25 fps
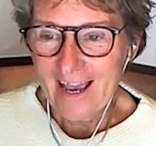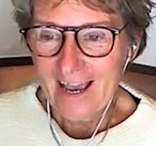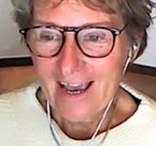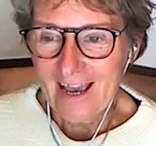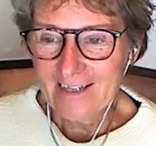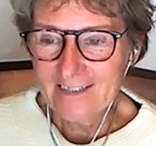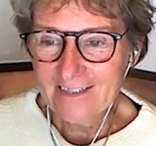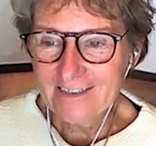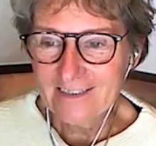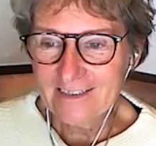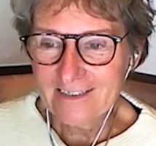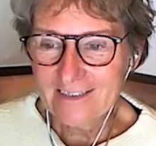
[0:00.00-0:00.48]

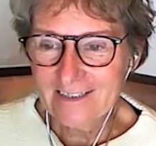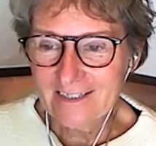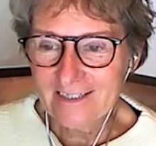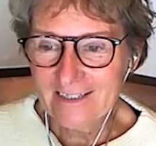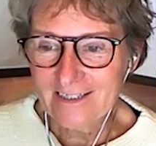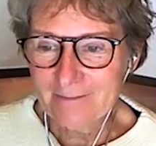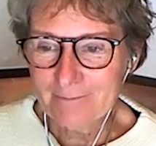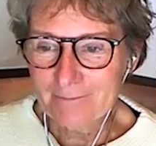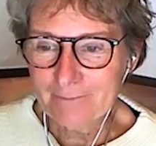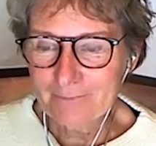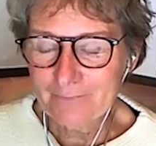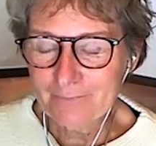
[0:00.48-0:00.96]
And
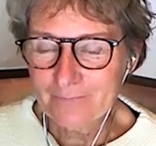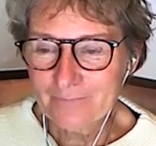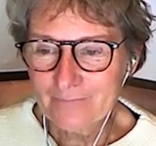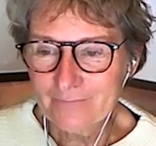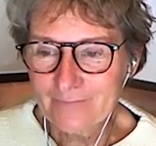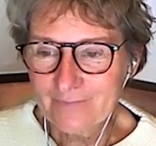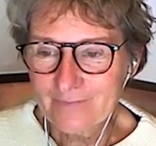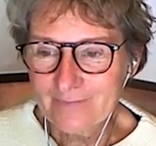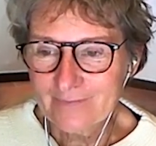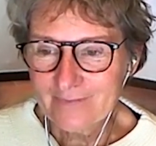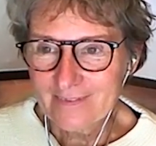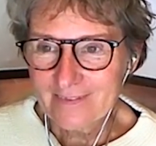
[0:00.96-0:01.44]
um,
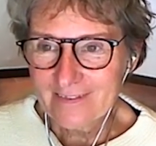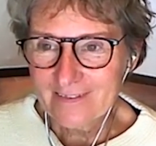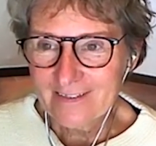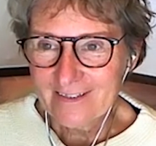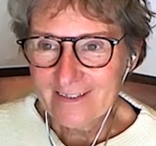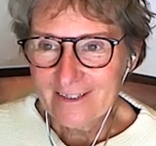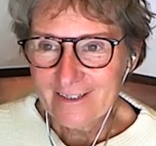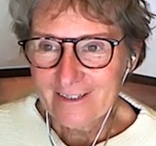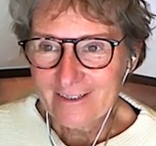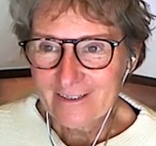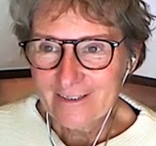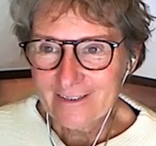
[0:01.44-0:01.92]

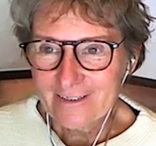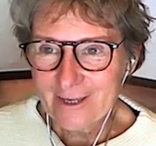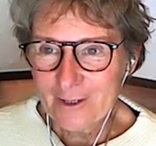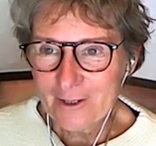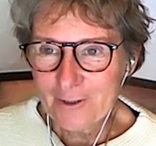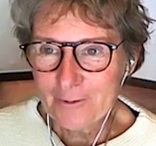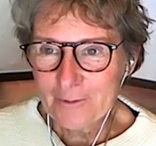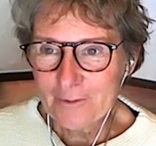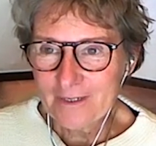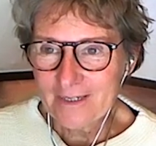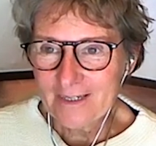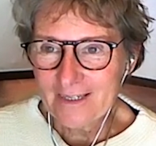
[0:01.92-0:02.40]

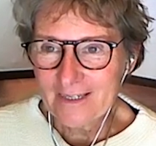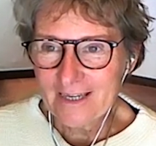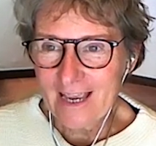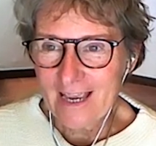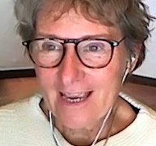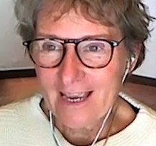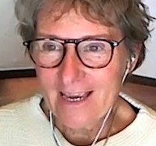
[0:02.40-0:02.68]
so